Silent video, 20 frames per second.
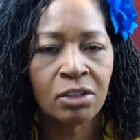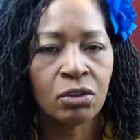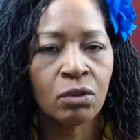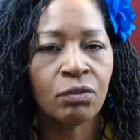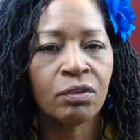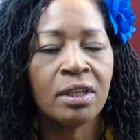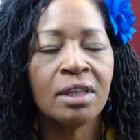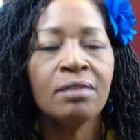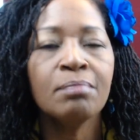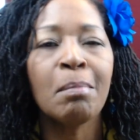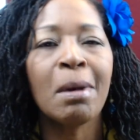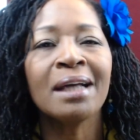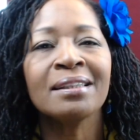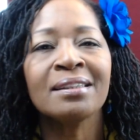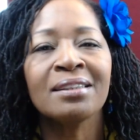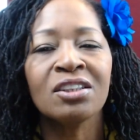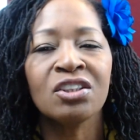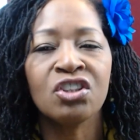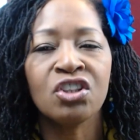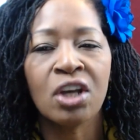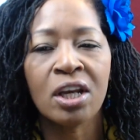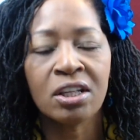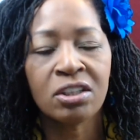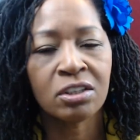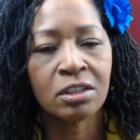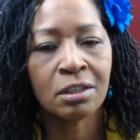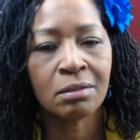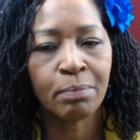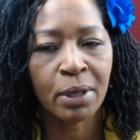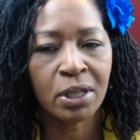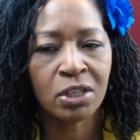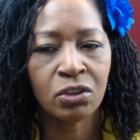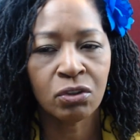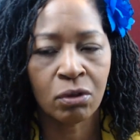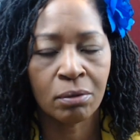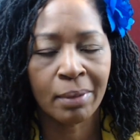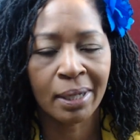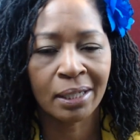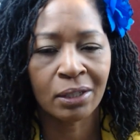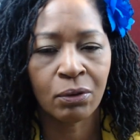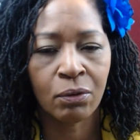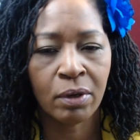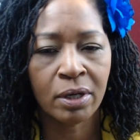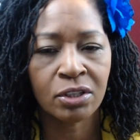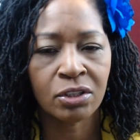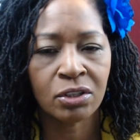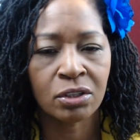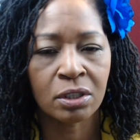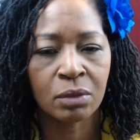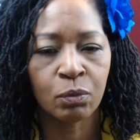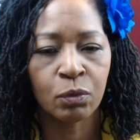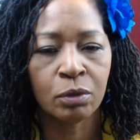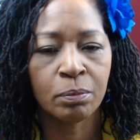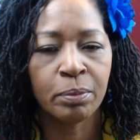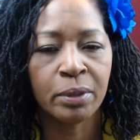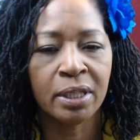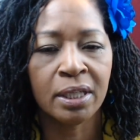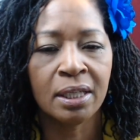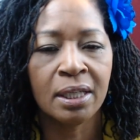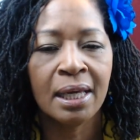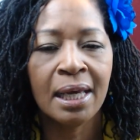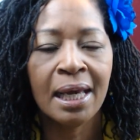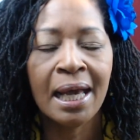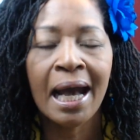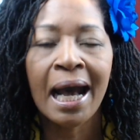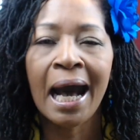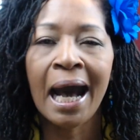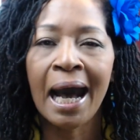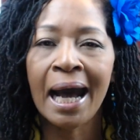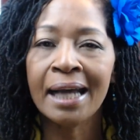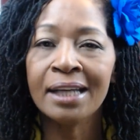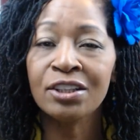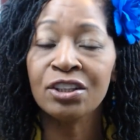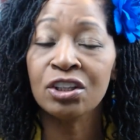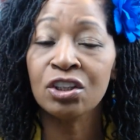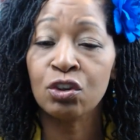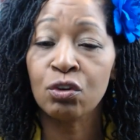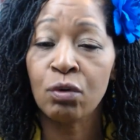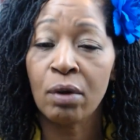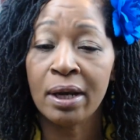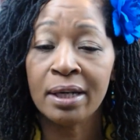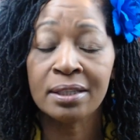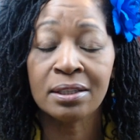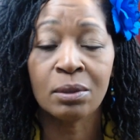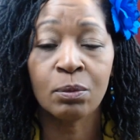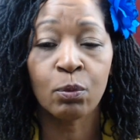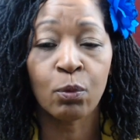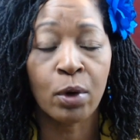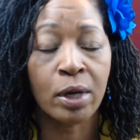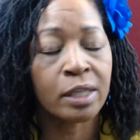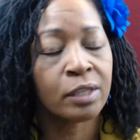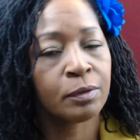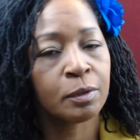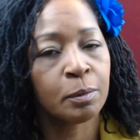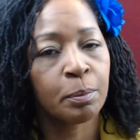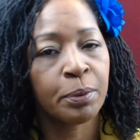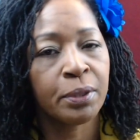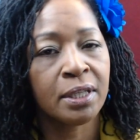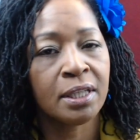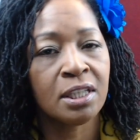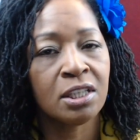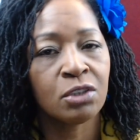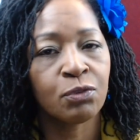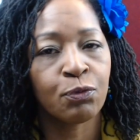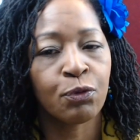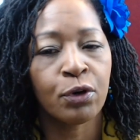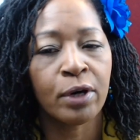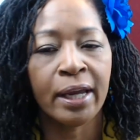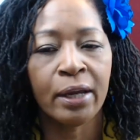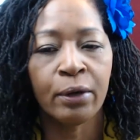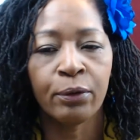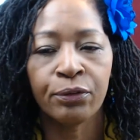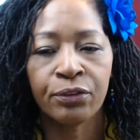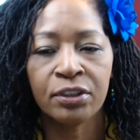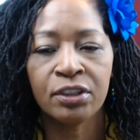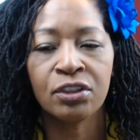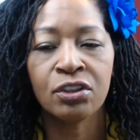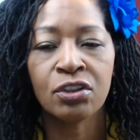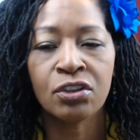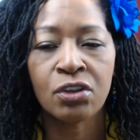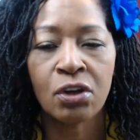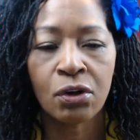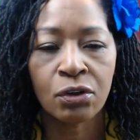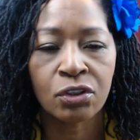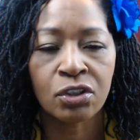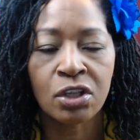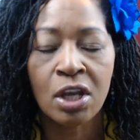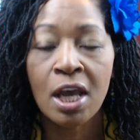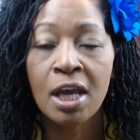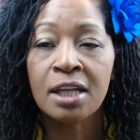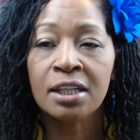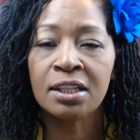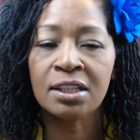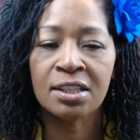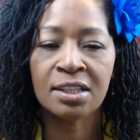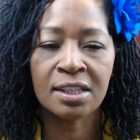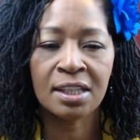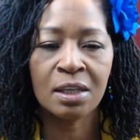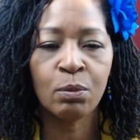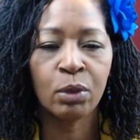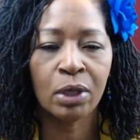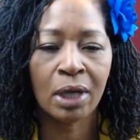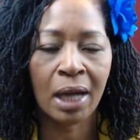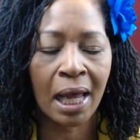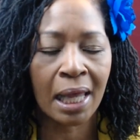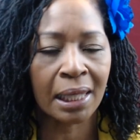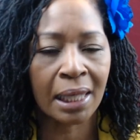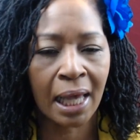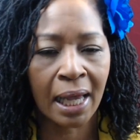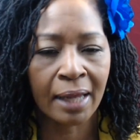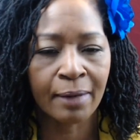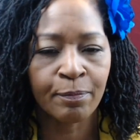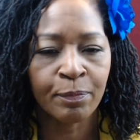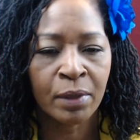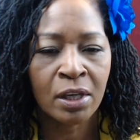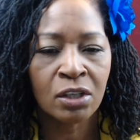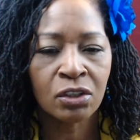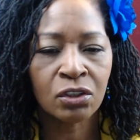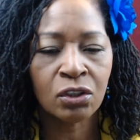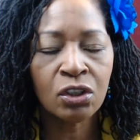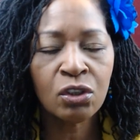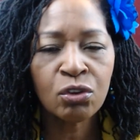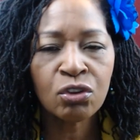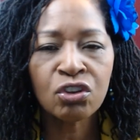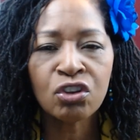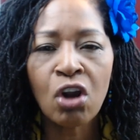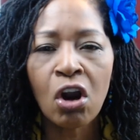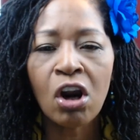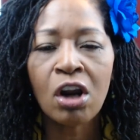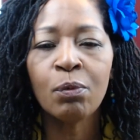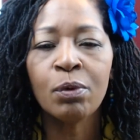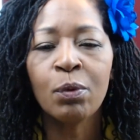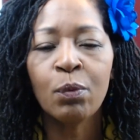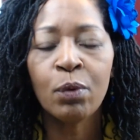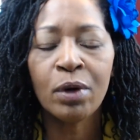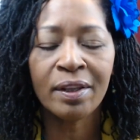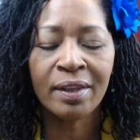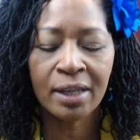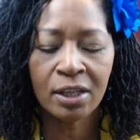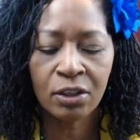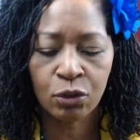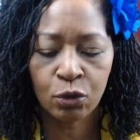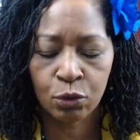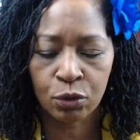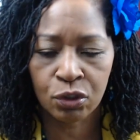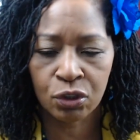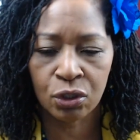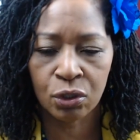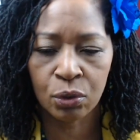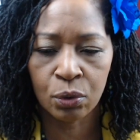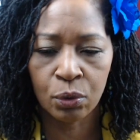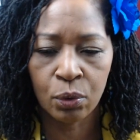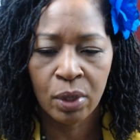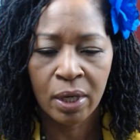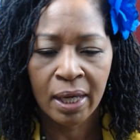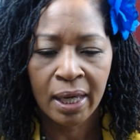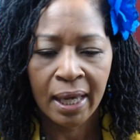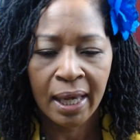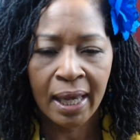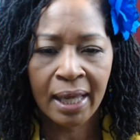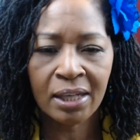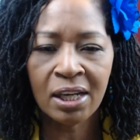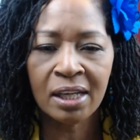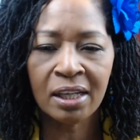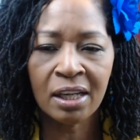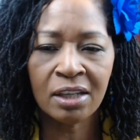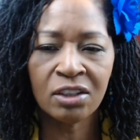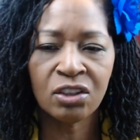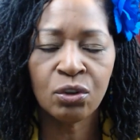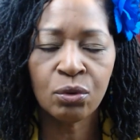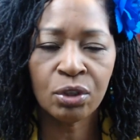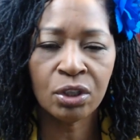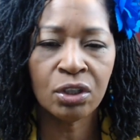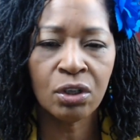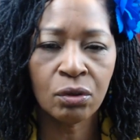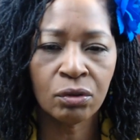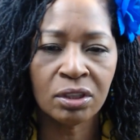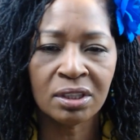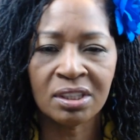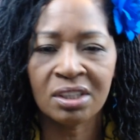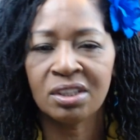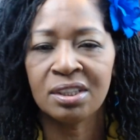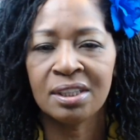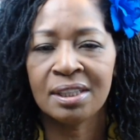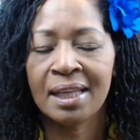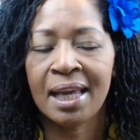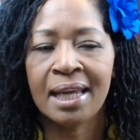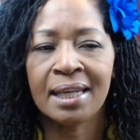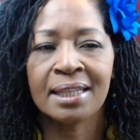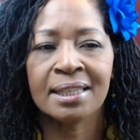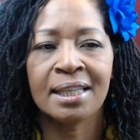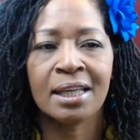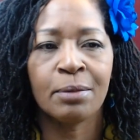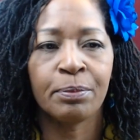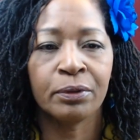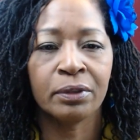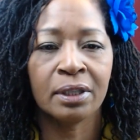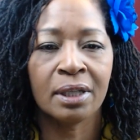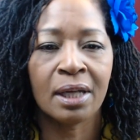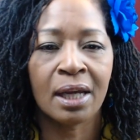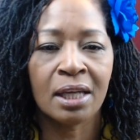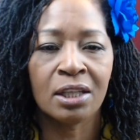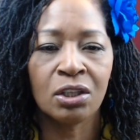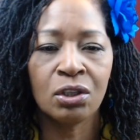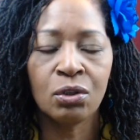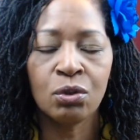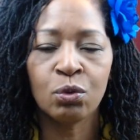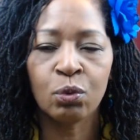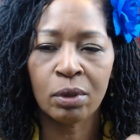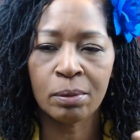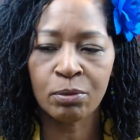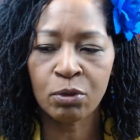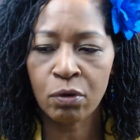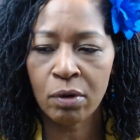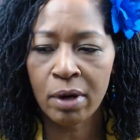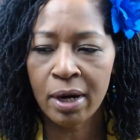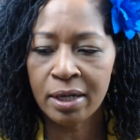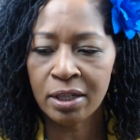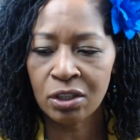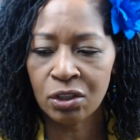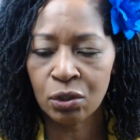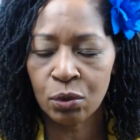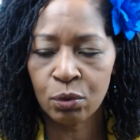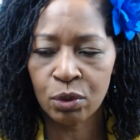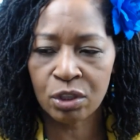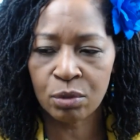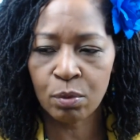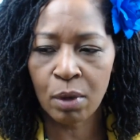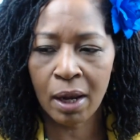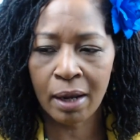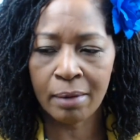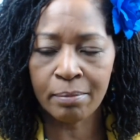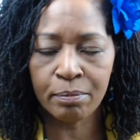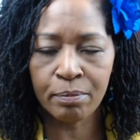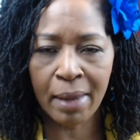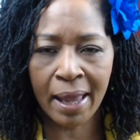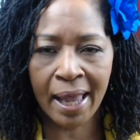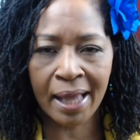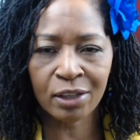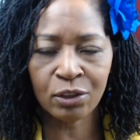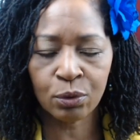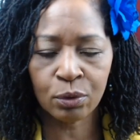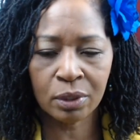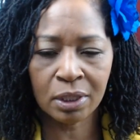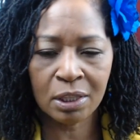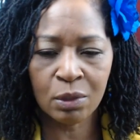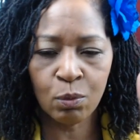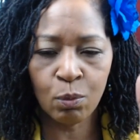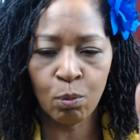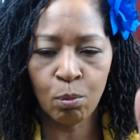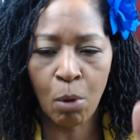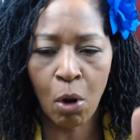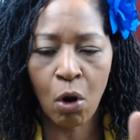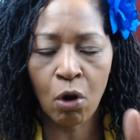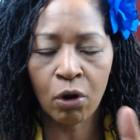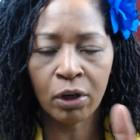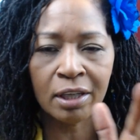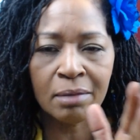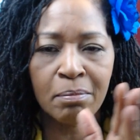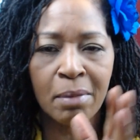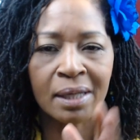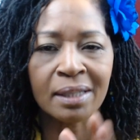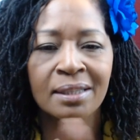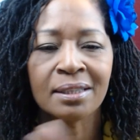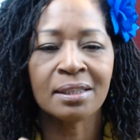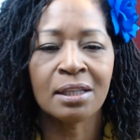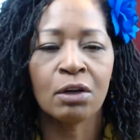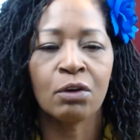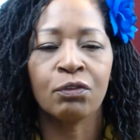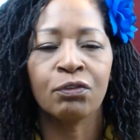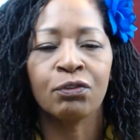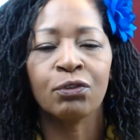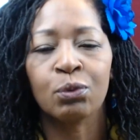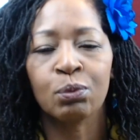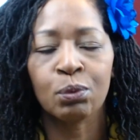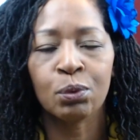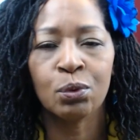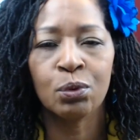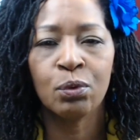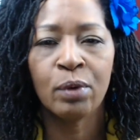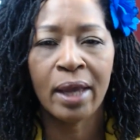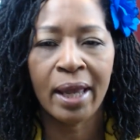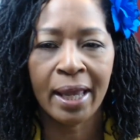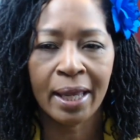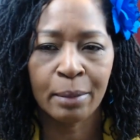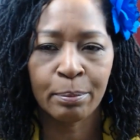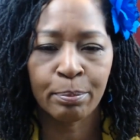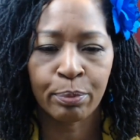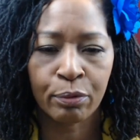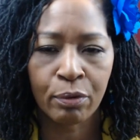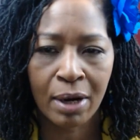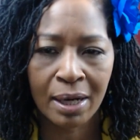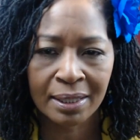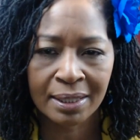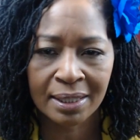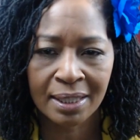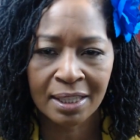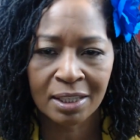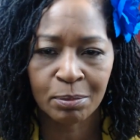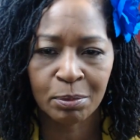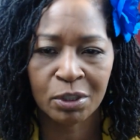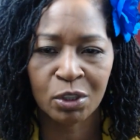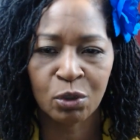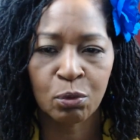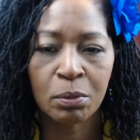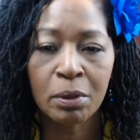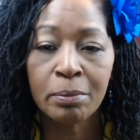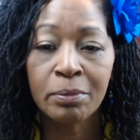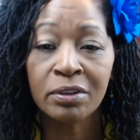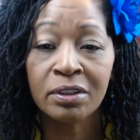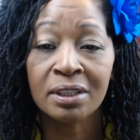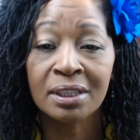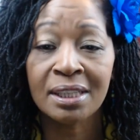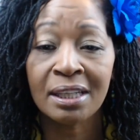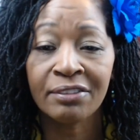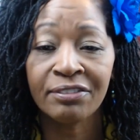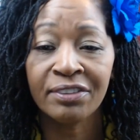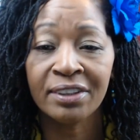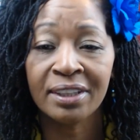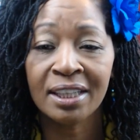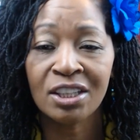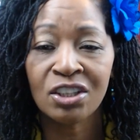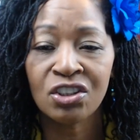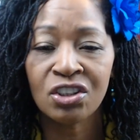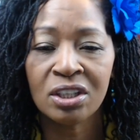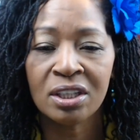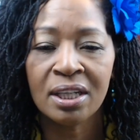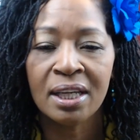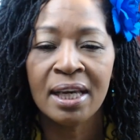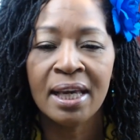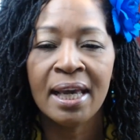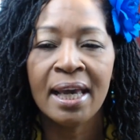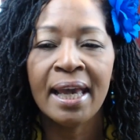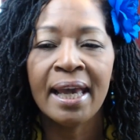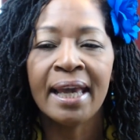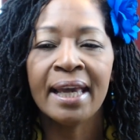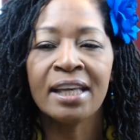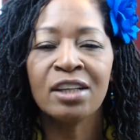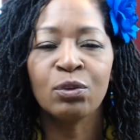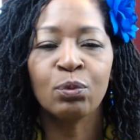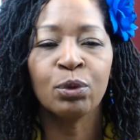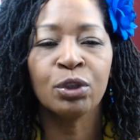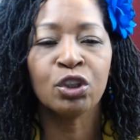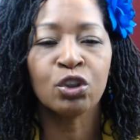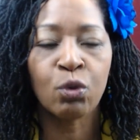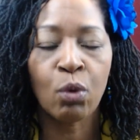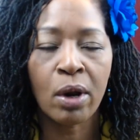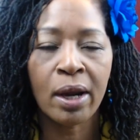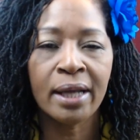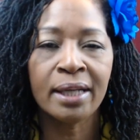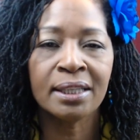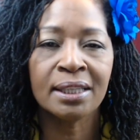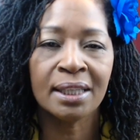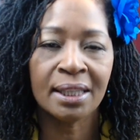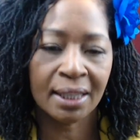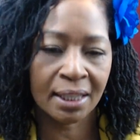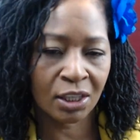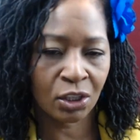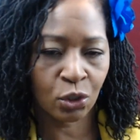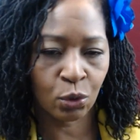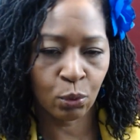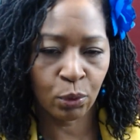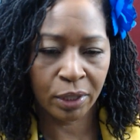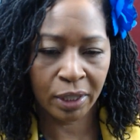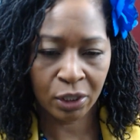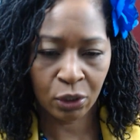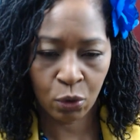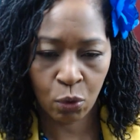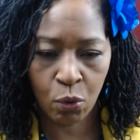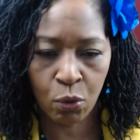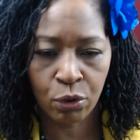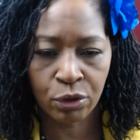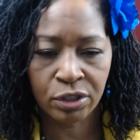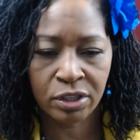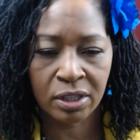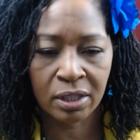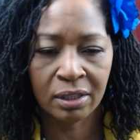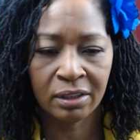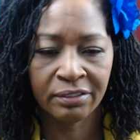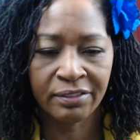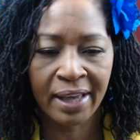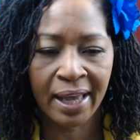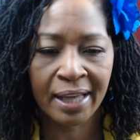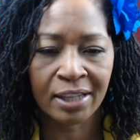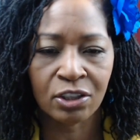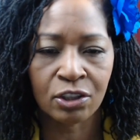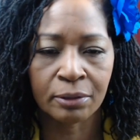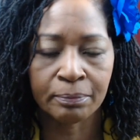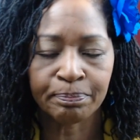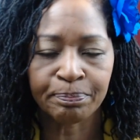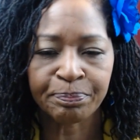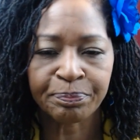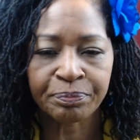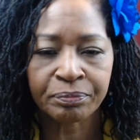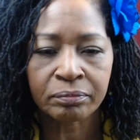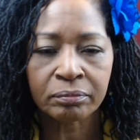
And so then my suggestion based on my question would be I should try some recipes for healthy desserts to see what I like. So you start with what interests you. And, and, as you can notice just in that example that I use, what I'm trying to do is I'm actually walking myself through a process. Because remember, the definition is we're trying to get to a course of action.